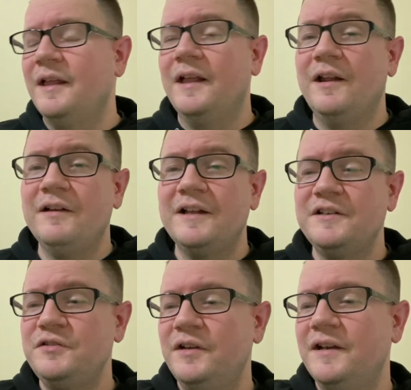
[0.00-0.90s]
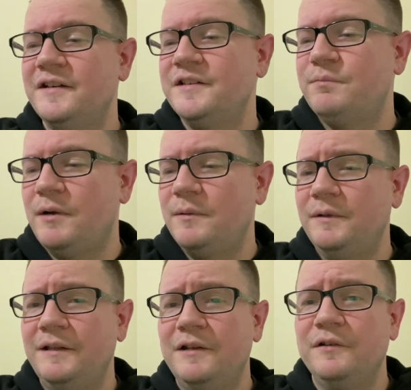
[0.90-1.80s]
And I'll catch you guys probably
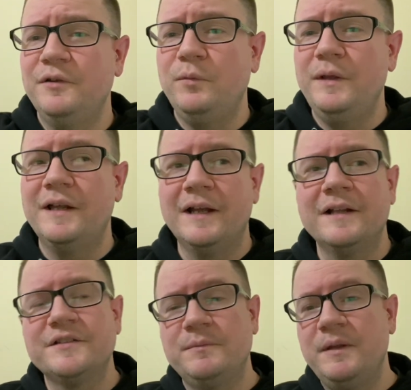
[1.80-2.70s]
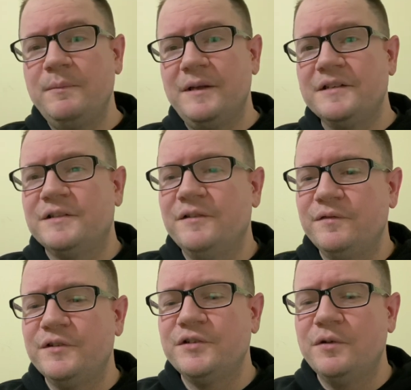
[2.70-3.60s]
later in the week. I got some eBay stuff
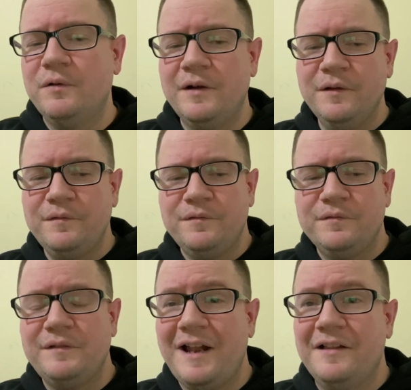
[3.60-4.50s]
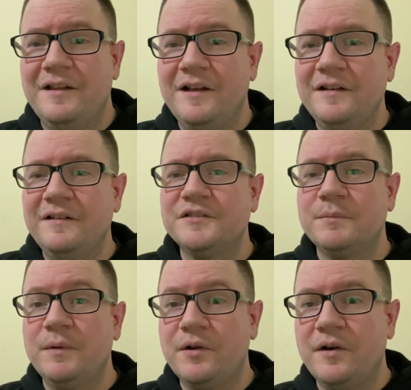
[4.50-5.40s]
to show off. Not a lot.
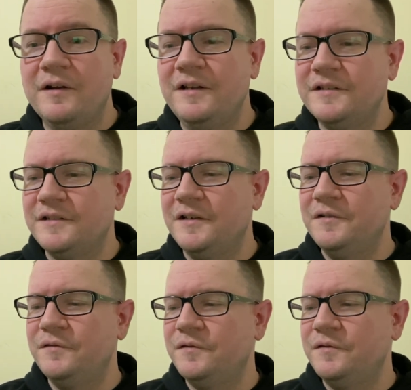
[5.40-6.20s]
Some Macari stuff.